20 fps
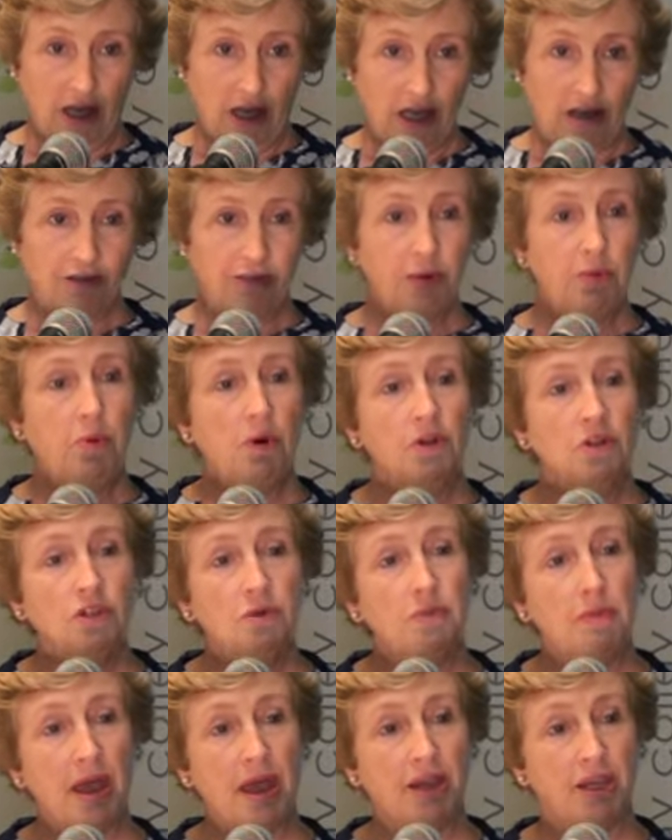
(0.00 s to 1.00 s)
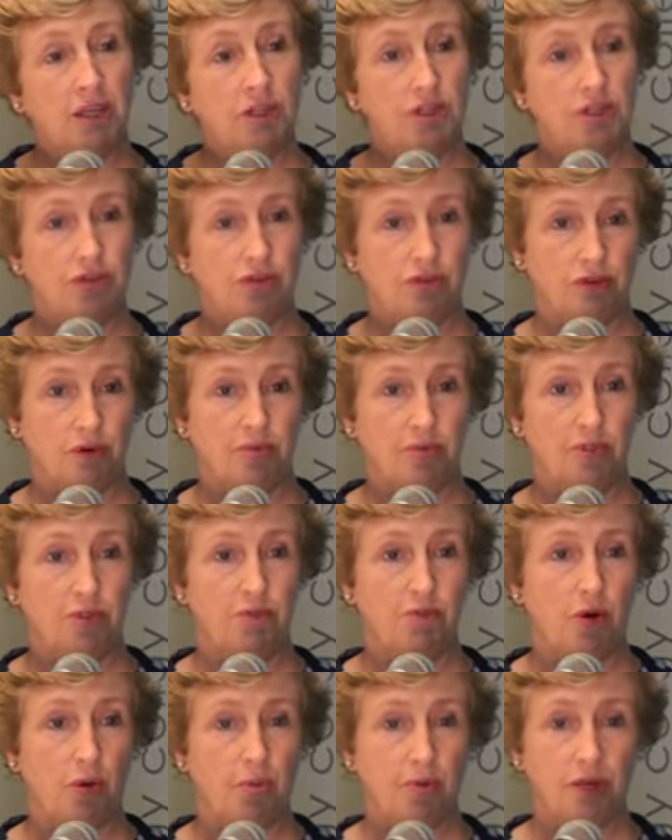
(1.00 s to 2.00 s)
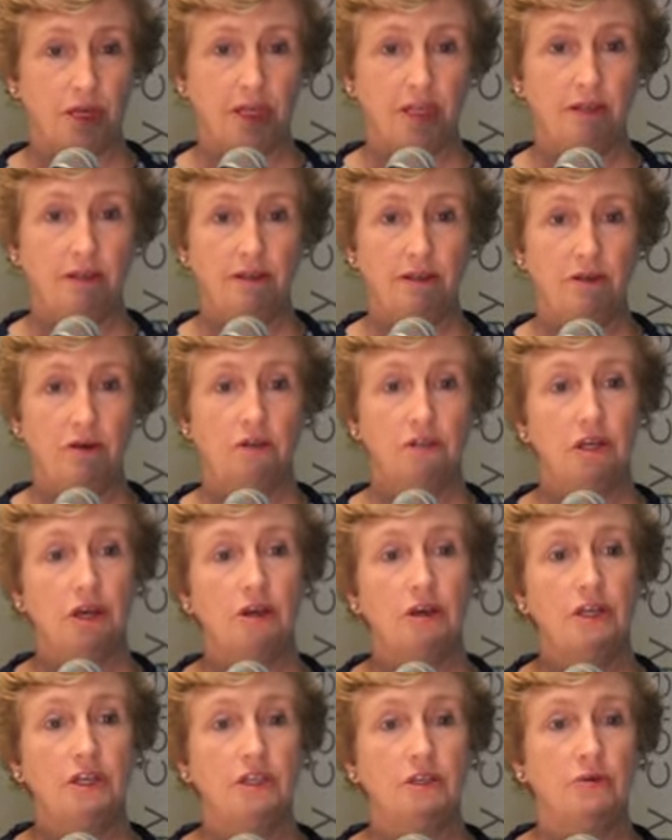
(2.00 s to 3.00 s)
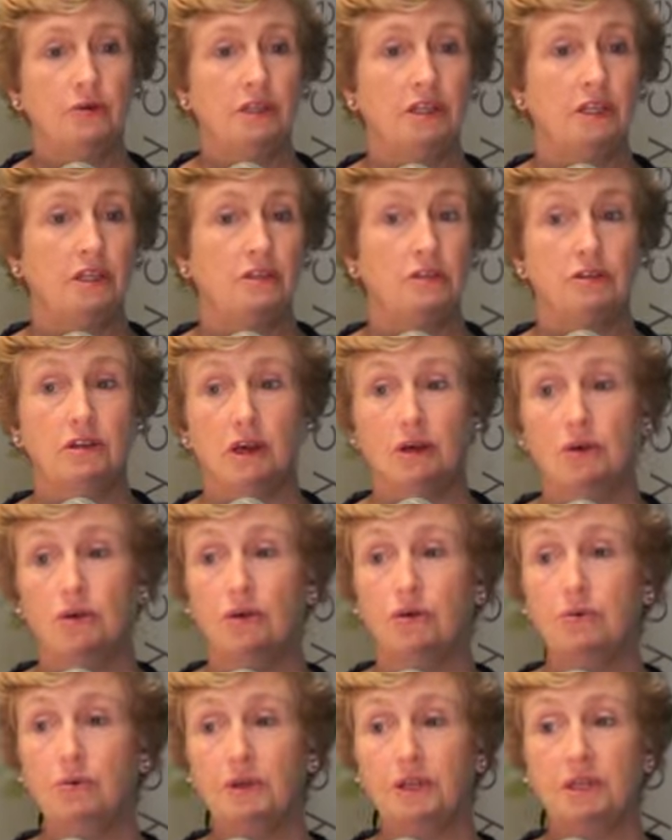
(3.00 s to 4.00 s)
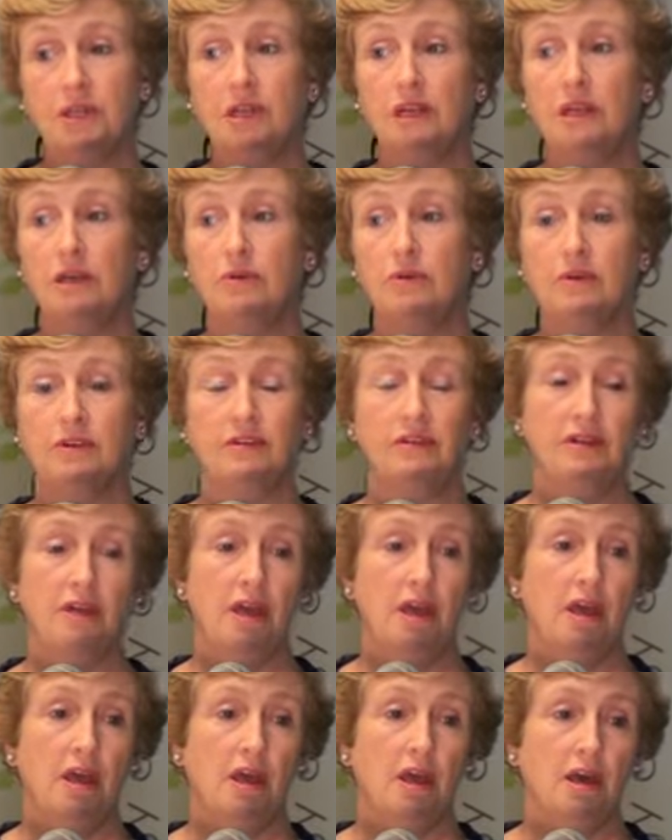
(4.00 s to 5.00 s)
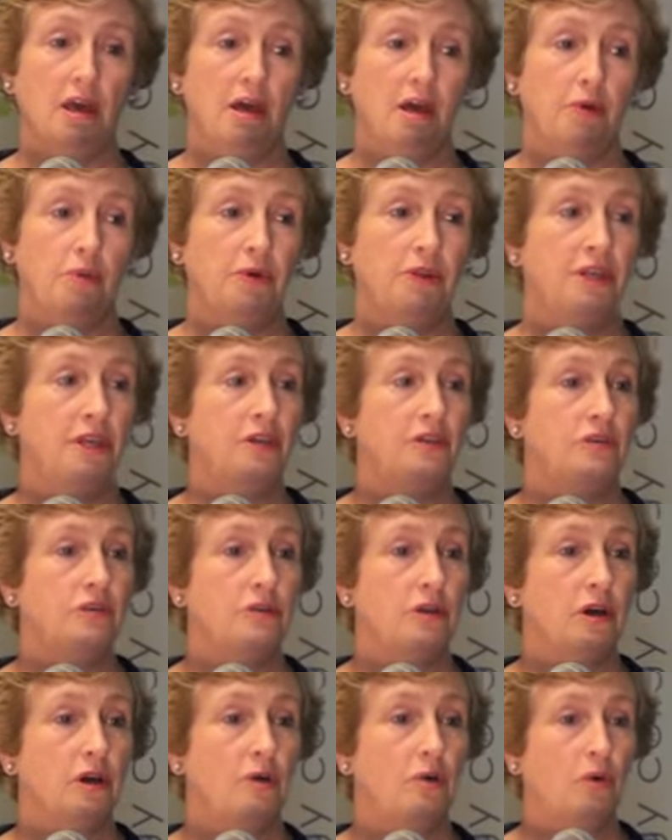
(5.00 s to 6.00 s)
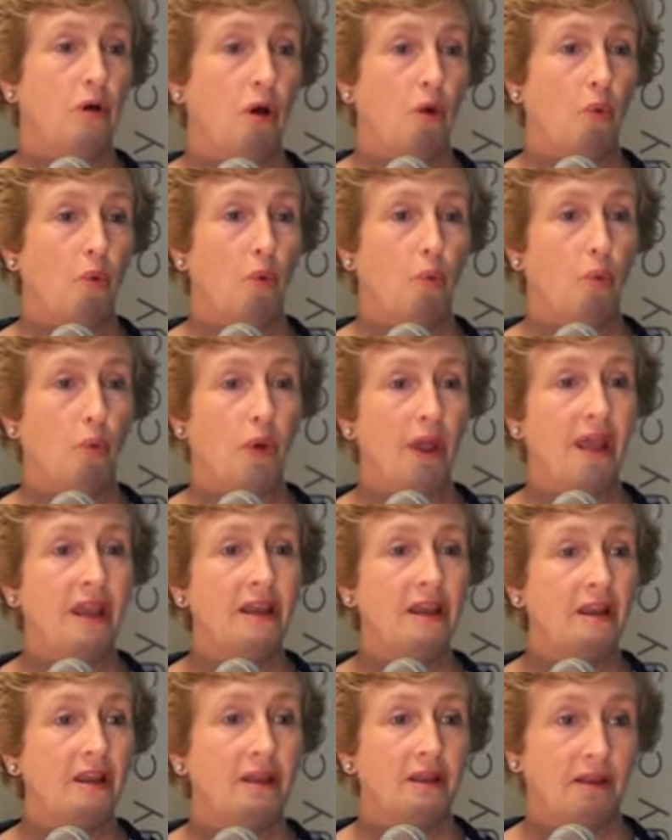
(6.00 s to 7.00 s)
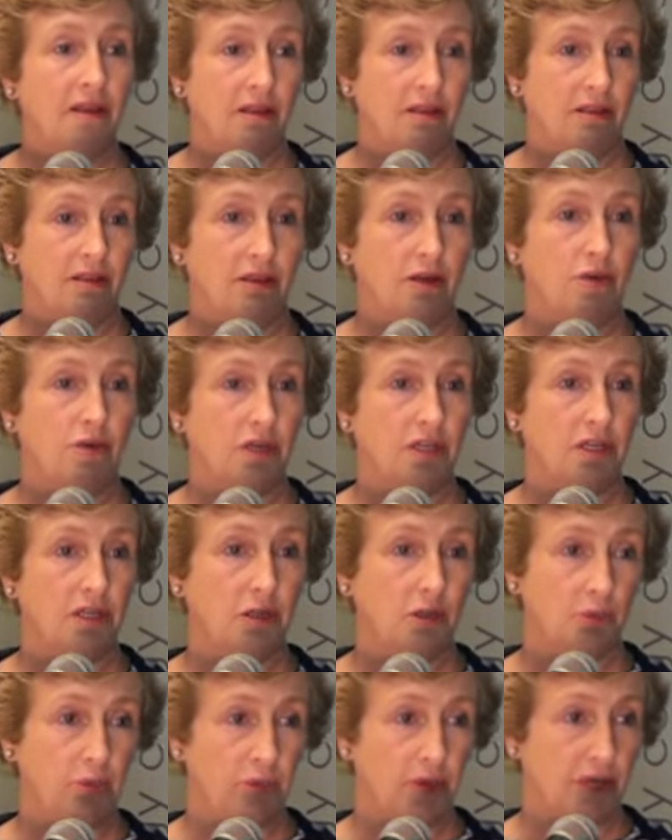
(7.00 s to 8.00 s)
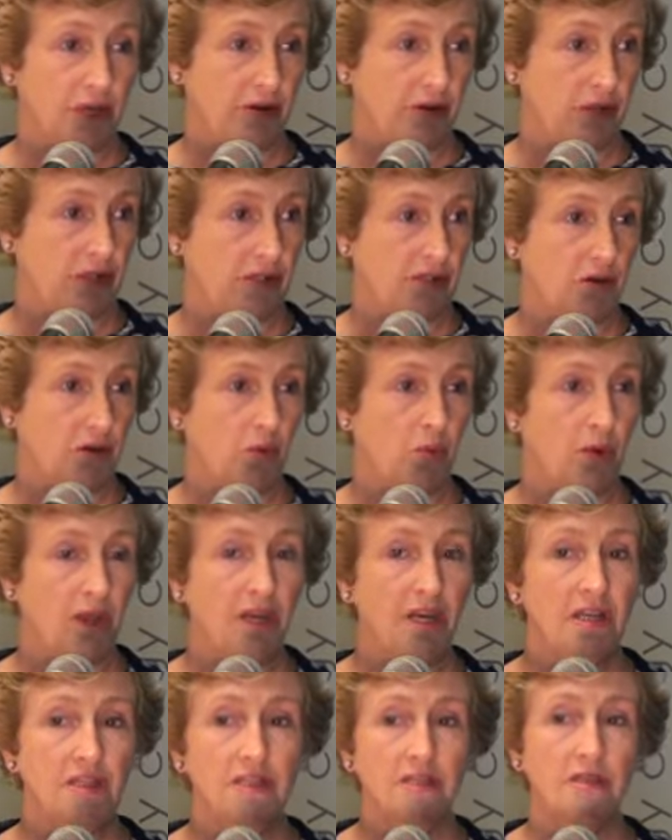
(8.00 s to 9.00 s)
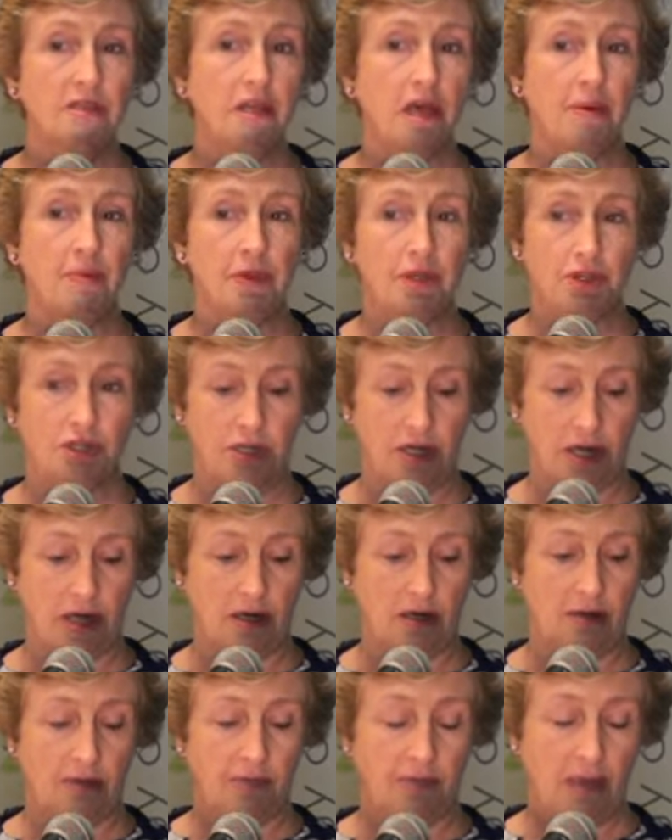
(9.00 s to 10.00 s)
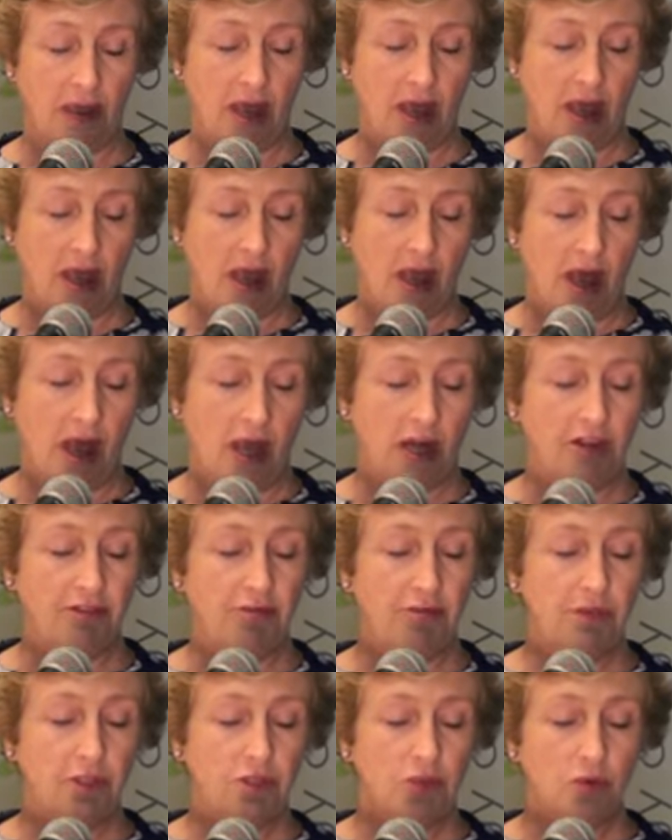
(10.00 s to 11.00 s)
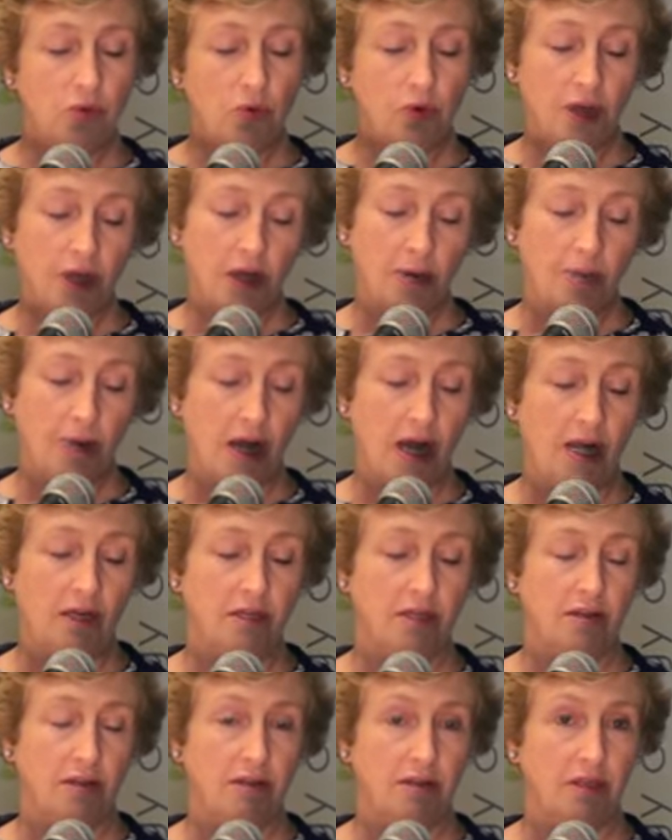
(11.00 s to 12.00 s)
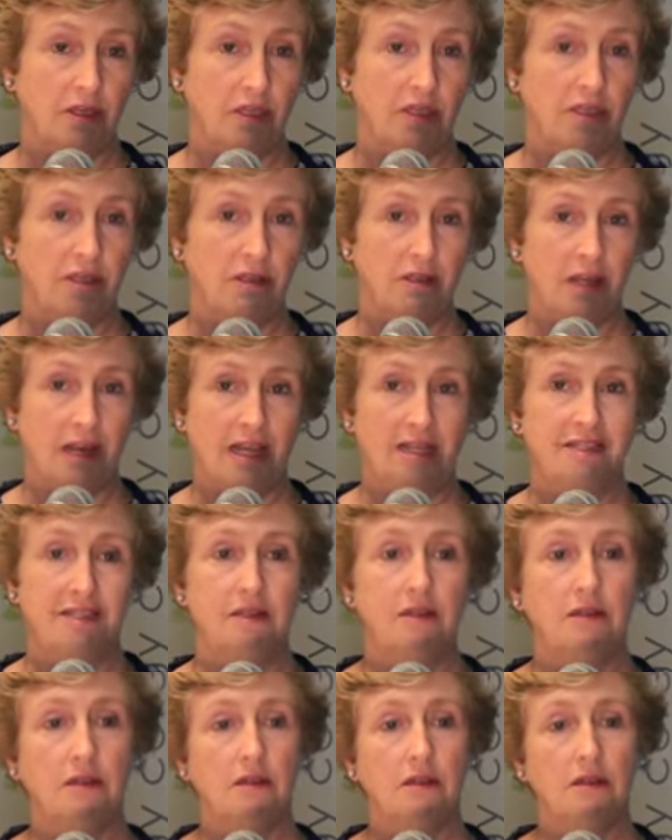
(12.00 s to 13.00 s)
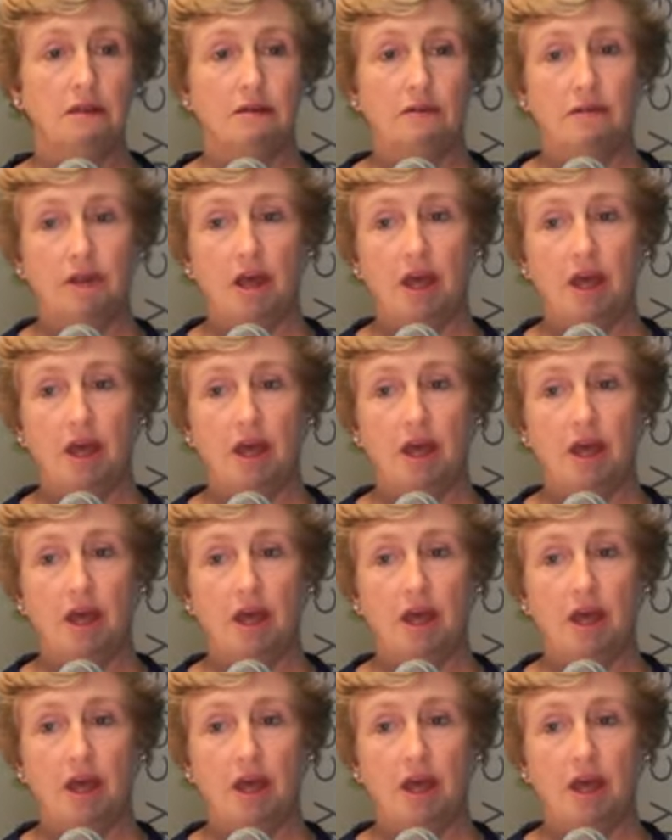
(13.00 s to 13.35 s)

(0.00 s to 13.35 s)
If we want to manage thrips properly, not only do we need to know who we're dealing with, we need to know when the critical periods are, when is the damage done. And if we're talking about the classical